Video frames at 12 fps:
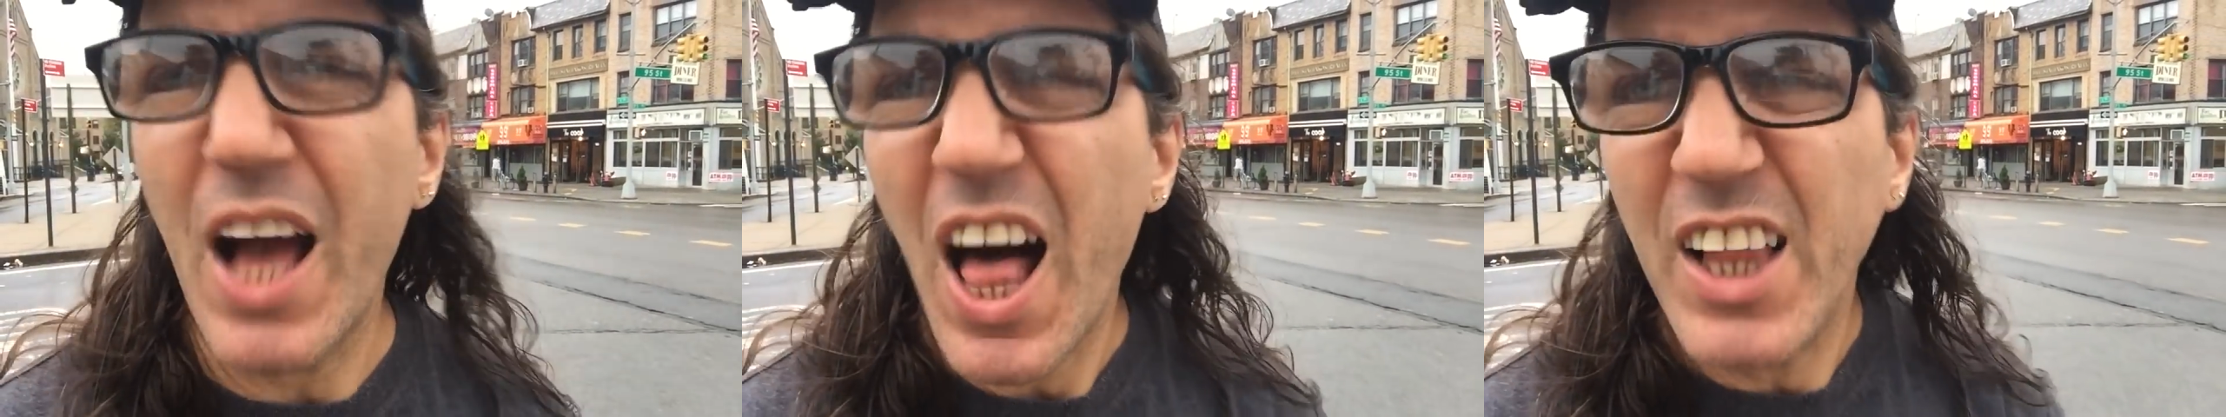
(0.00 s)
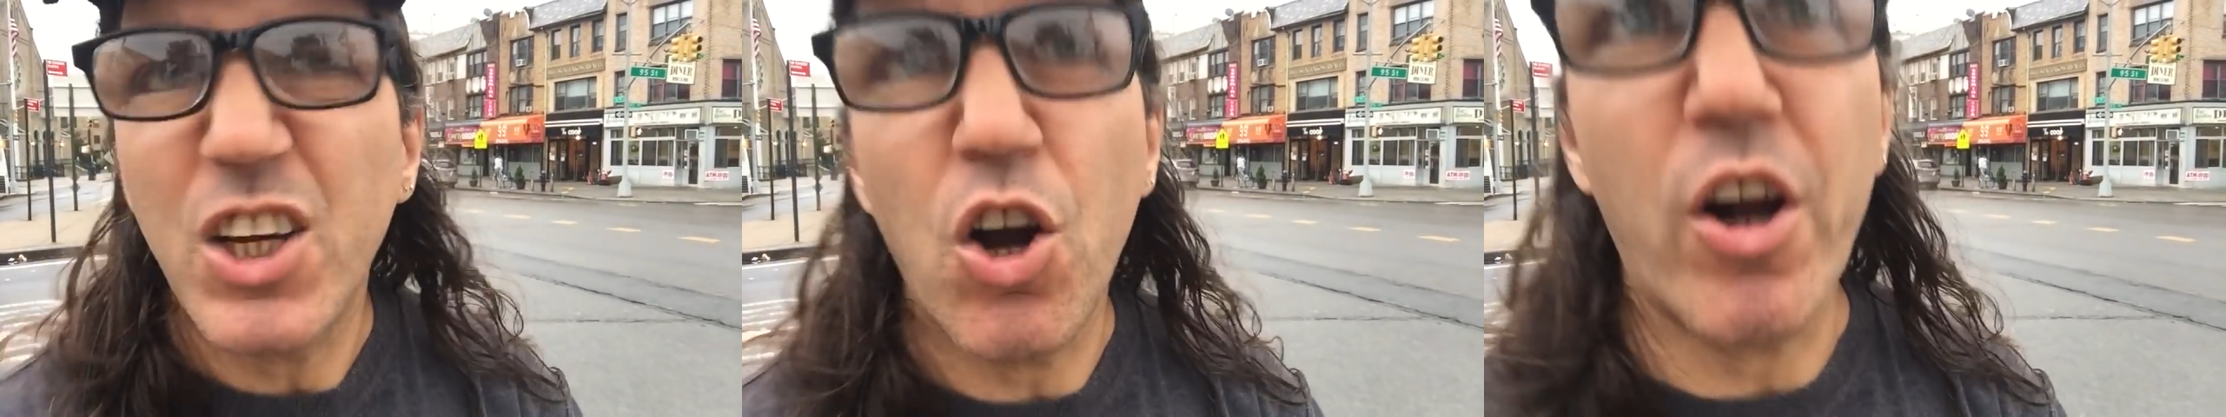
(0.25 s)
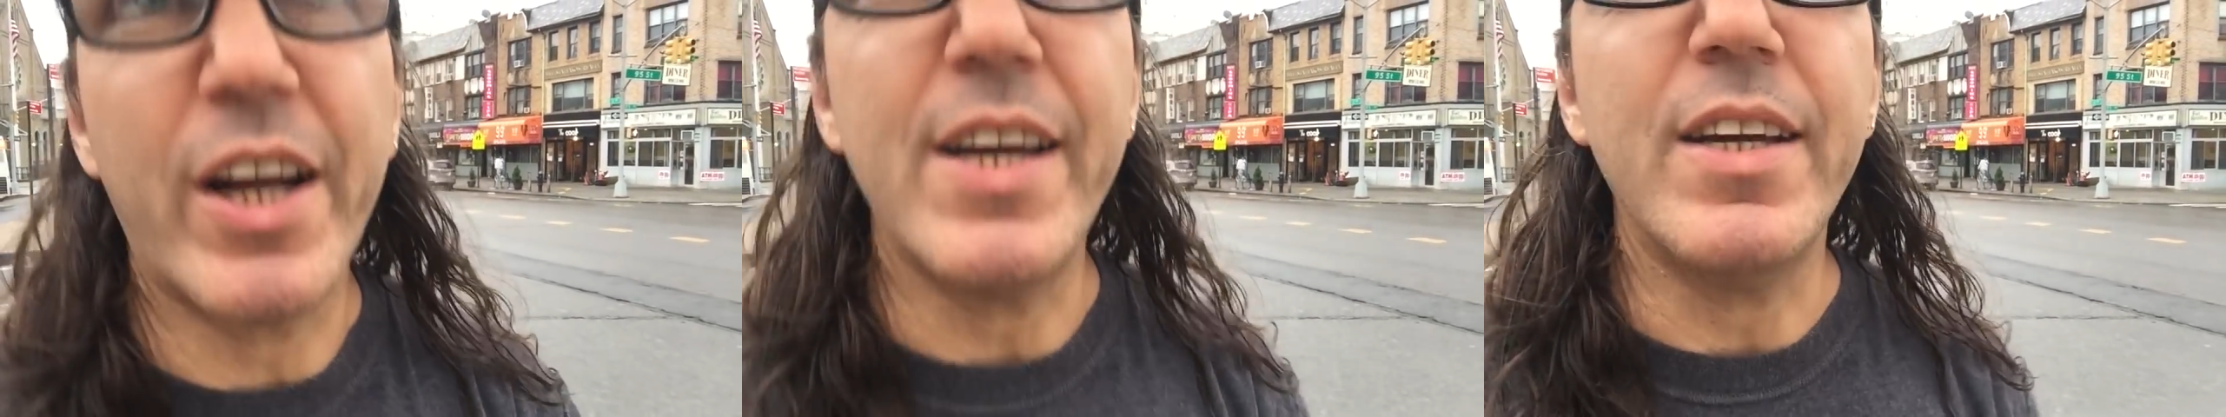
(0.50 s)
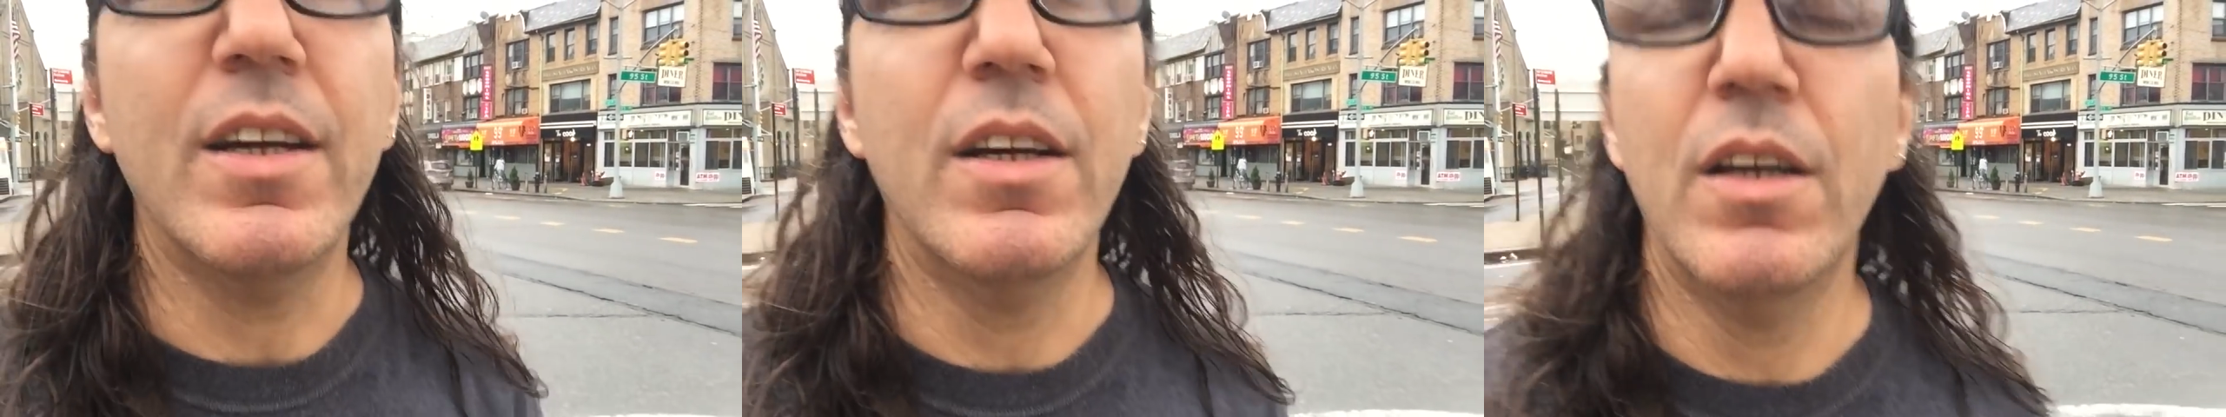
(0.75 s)
oligarchy,
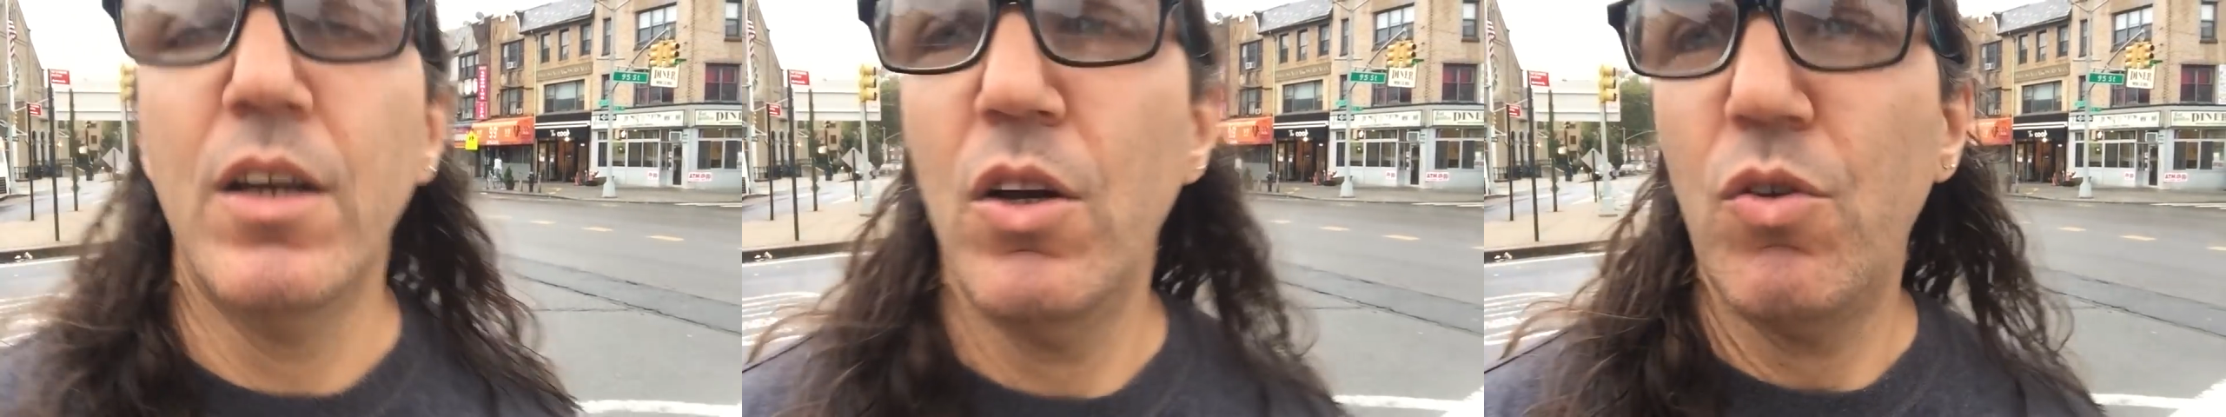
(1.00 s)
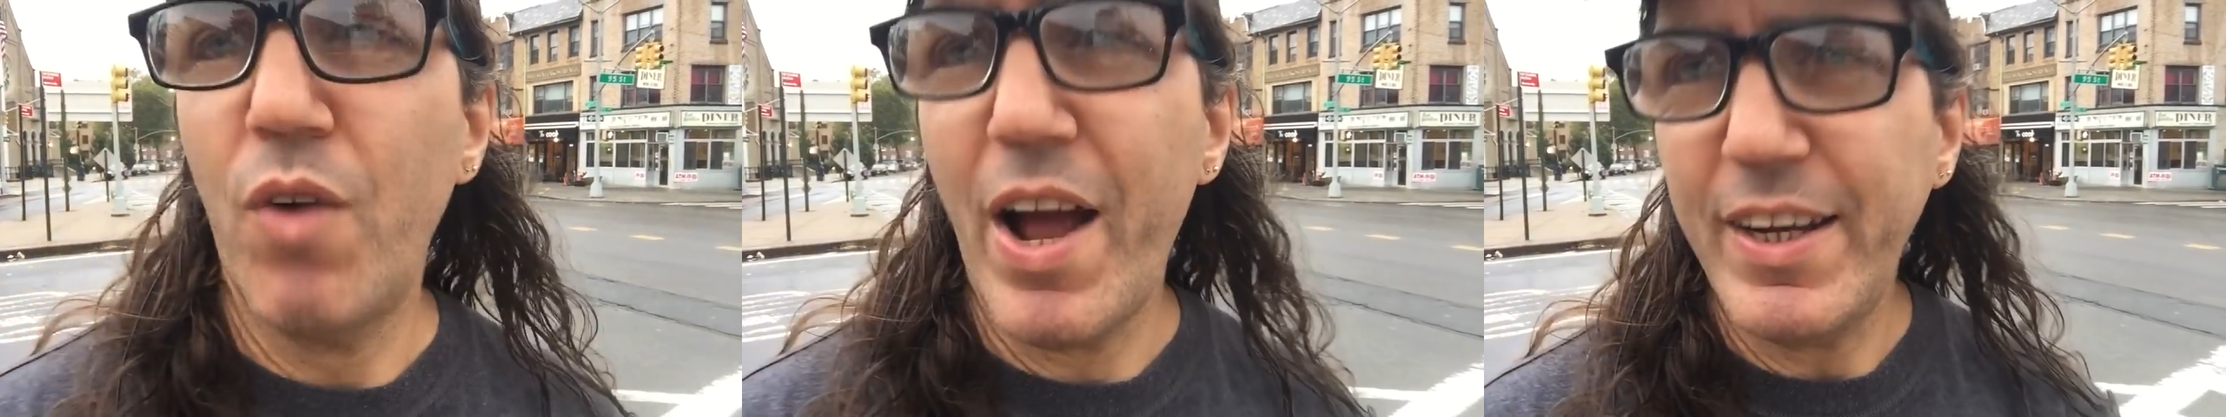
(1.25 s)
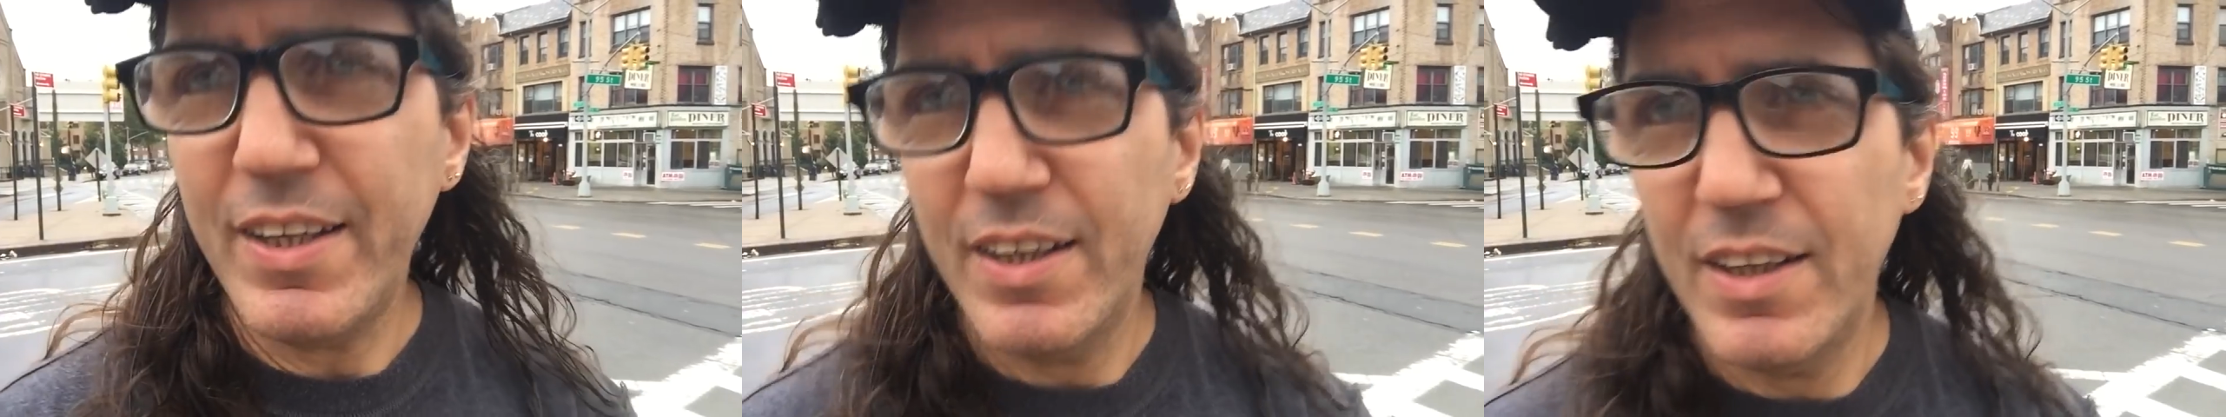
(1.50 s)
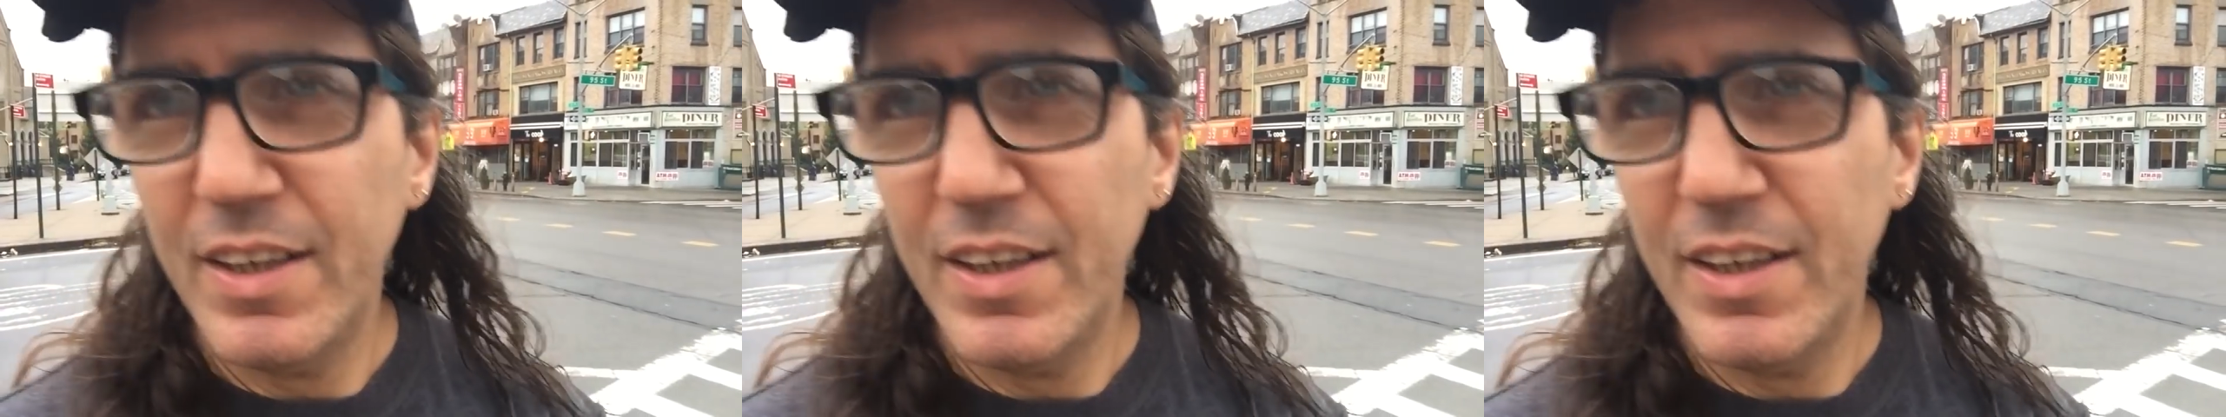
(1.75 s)
right?